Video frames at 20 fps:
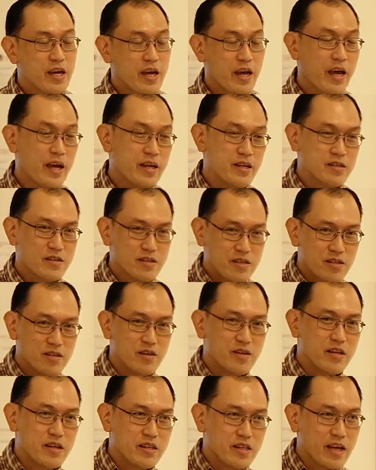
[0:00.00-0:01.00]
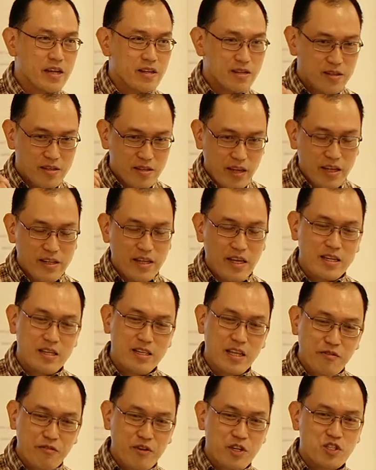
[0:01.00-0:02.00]
and that the
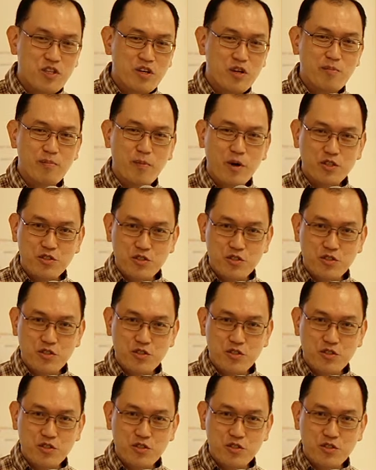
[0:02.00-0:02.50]
definition of